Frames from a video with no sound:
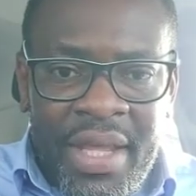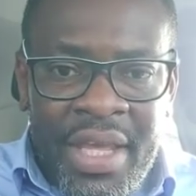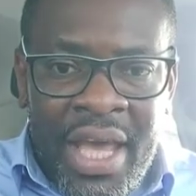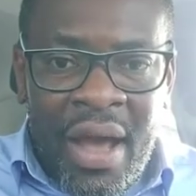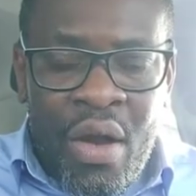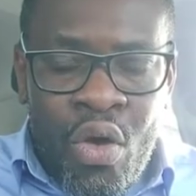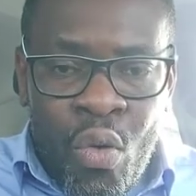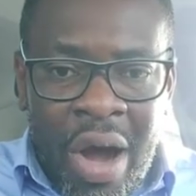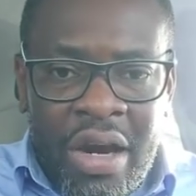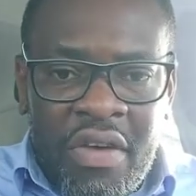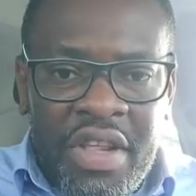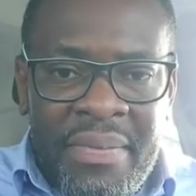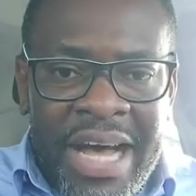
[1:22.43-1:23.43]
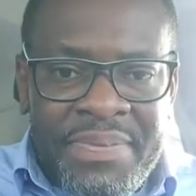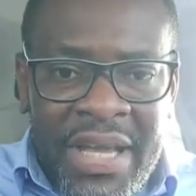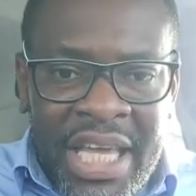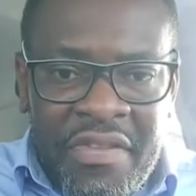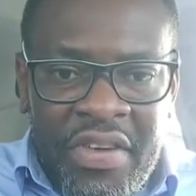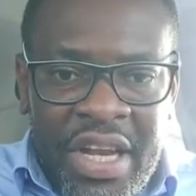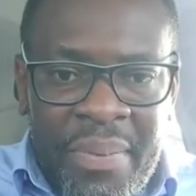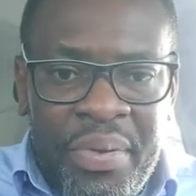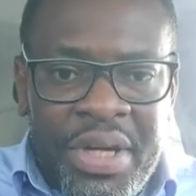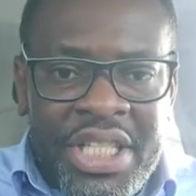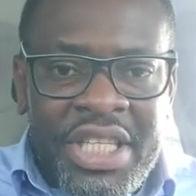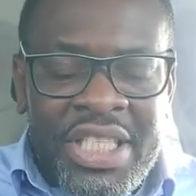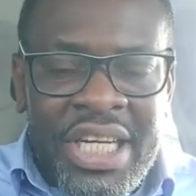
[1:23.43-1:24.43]
Yeah, one of them has been given a
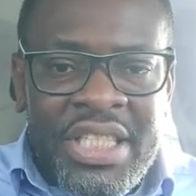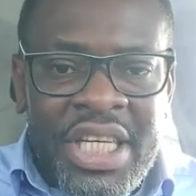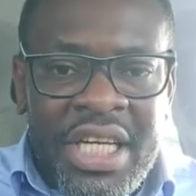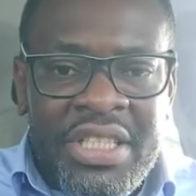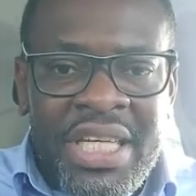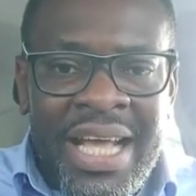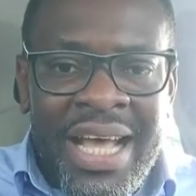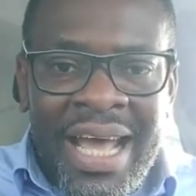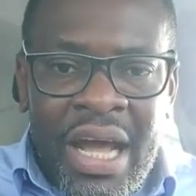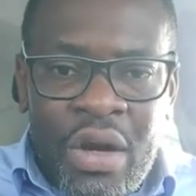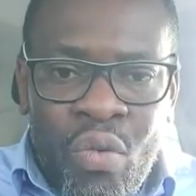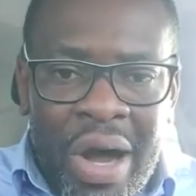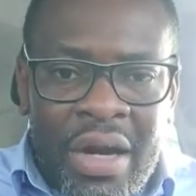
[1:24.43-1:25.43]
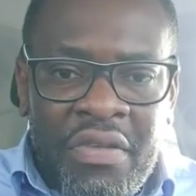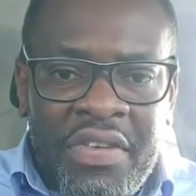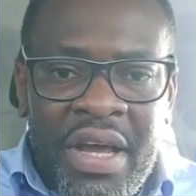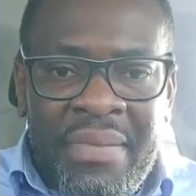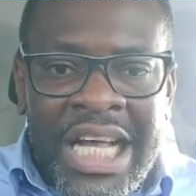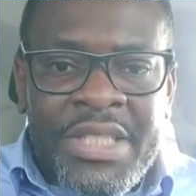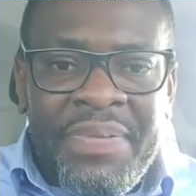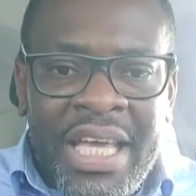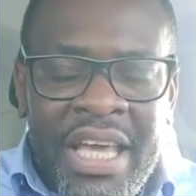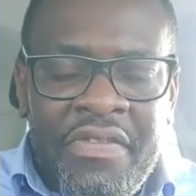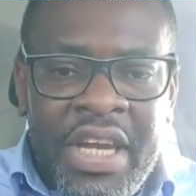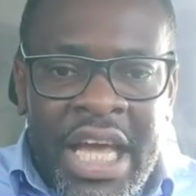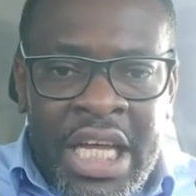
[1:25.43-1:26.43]
prison sentence and one of them has been
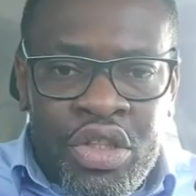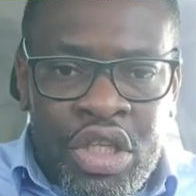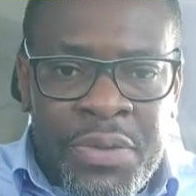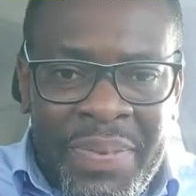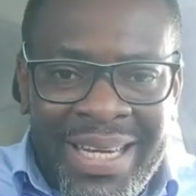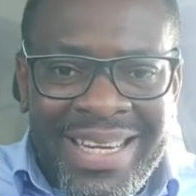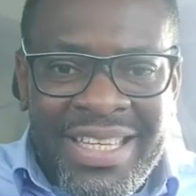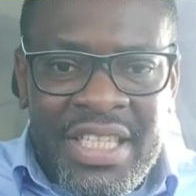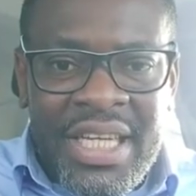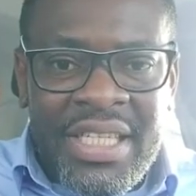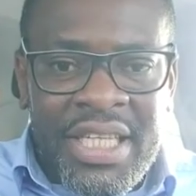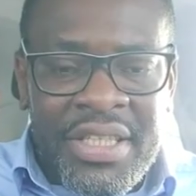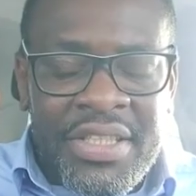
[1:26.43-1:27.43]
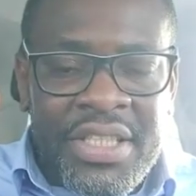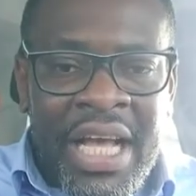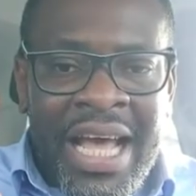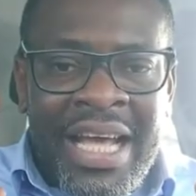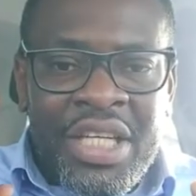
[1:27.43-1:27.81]
given a suspended sentence.